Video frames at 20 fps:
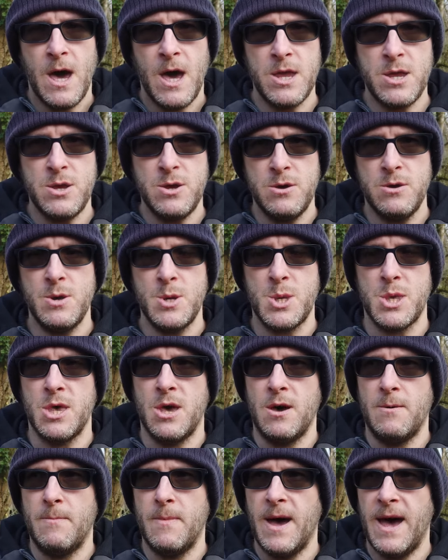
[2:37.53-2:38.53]
and use
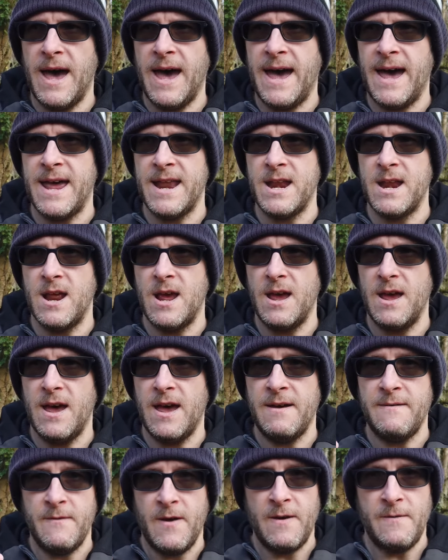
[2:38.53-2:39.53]
them,
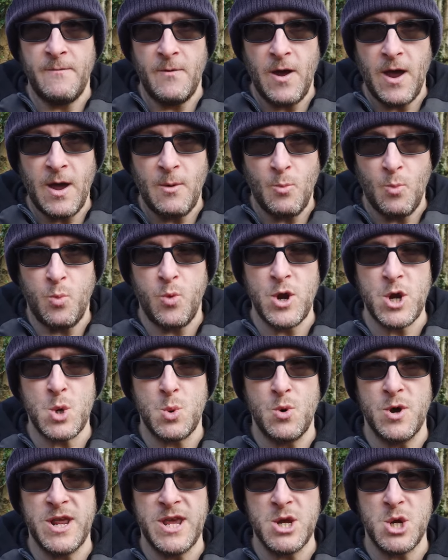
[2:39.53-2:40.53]
and
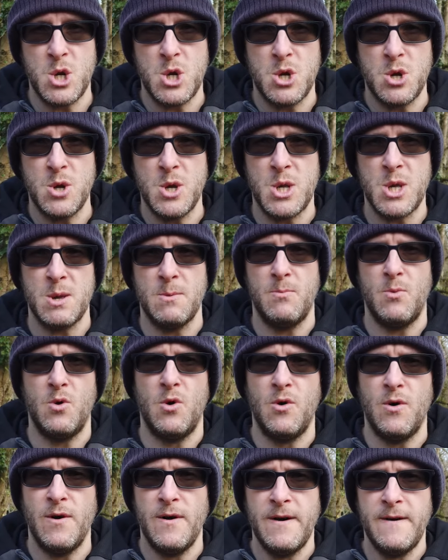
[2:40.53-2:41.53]
which would introduce some
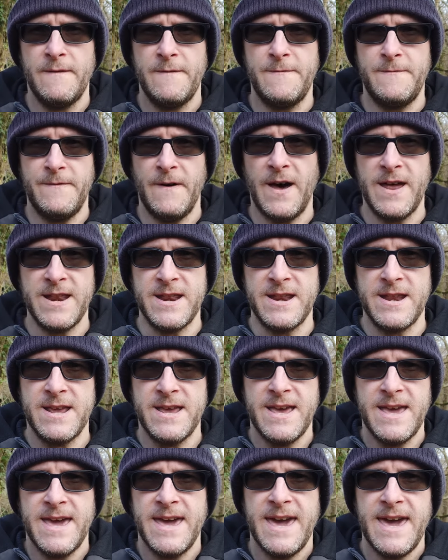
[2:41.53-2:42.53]
more fun
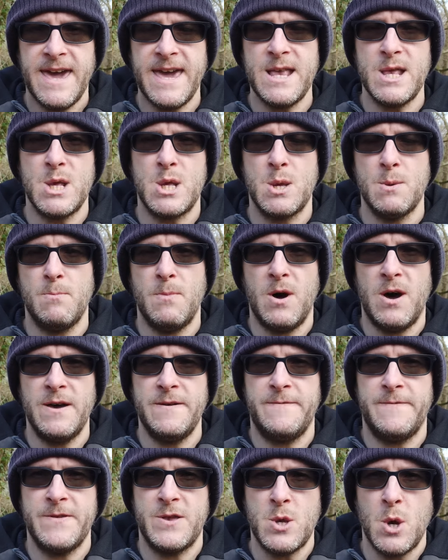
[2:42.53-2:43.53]
into
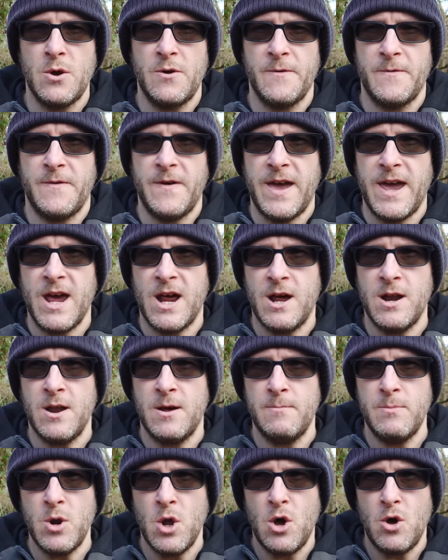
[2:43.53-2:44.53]
my photography, and
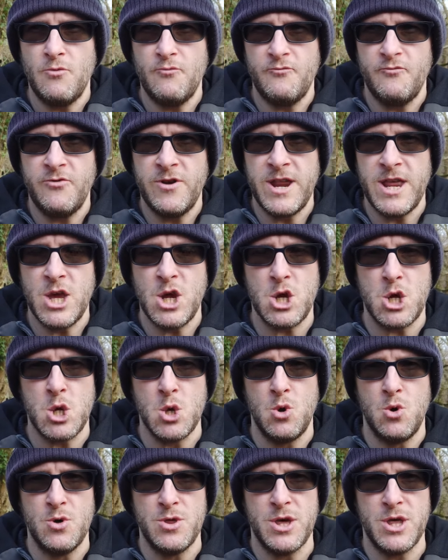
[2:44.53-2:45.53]
I'm not really
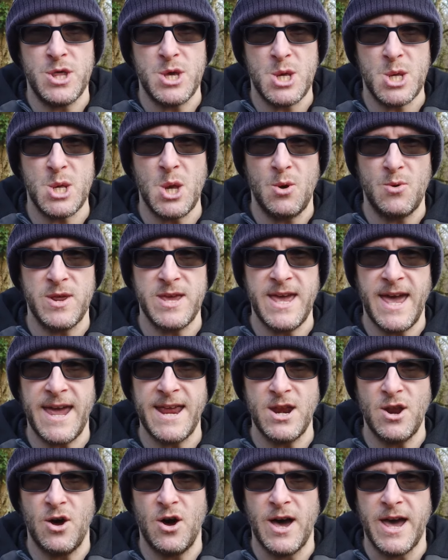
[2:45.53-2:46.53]
sure that the
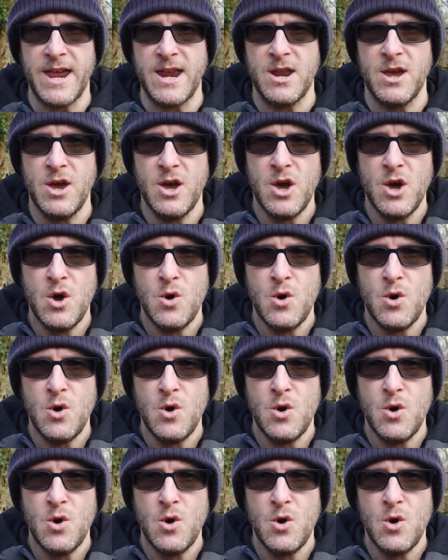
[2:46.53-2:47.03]
Sony A9